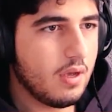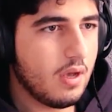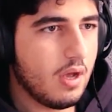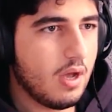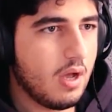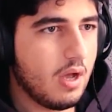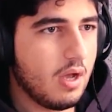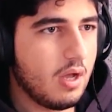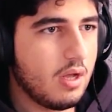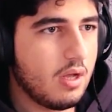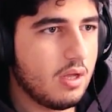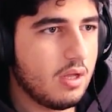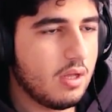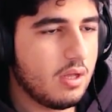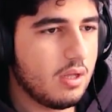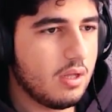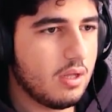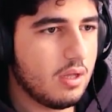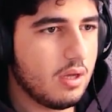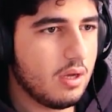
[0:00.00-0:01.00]
Ah,
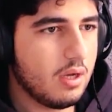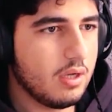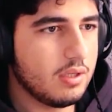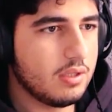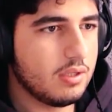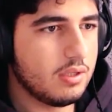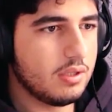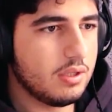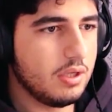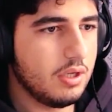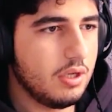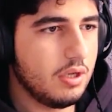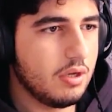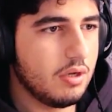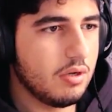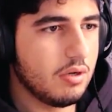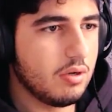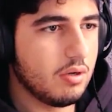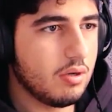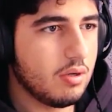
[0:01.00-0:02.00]
I see
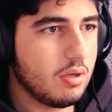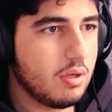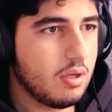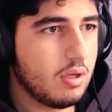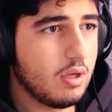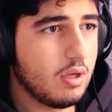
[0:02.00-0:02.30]
you.